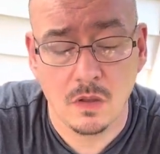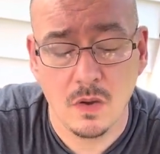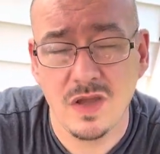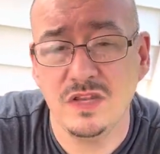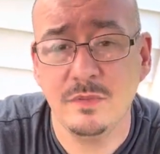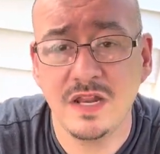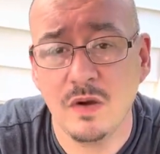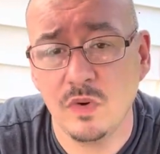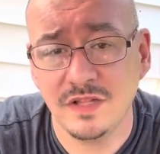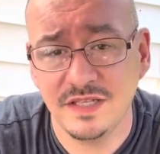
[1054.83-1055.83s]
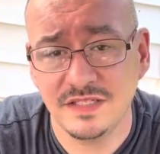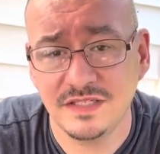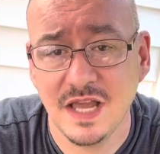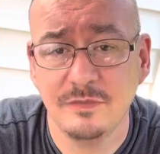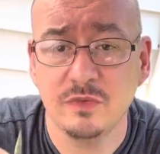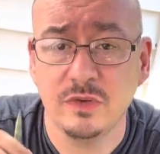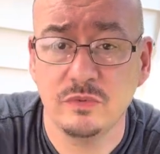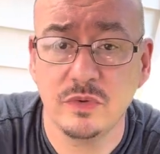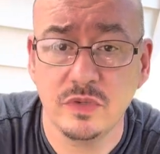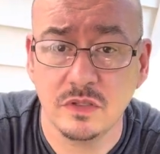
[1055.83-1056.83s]
and you may not want to take the time to
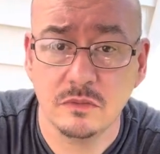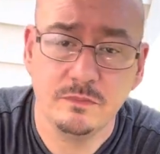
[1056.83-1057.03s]
reroot it.